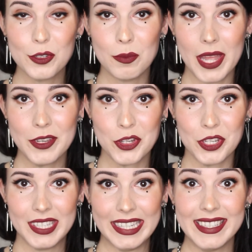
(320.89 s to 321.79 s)
to
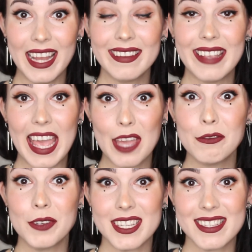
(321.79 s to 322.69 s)
mention that not
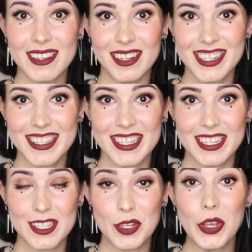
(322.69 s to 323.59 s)
every
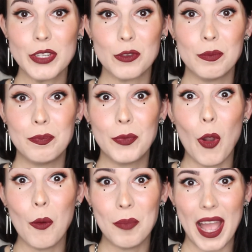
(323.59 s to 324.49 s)
starseed is going to
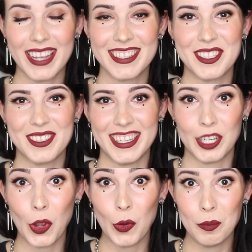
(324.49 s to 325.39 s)
go back to
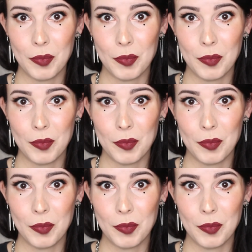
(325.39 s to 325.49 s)
their home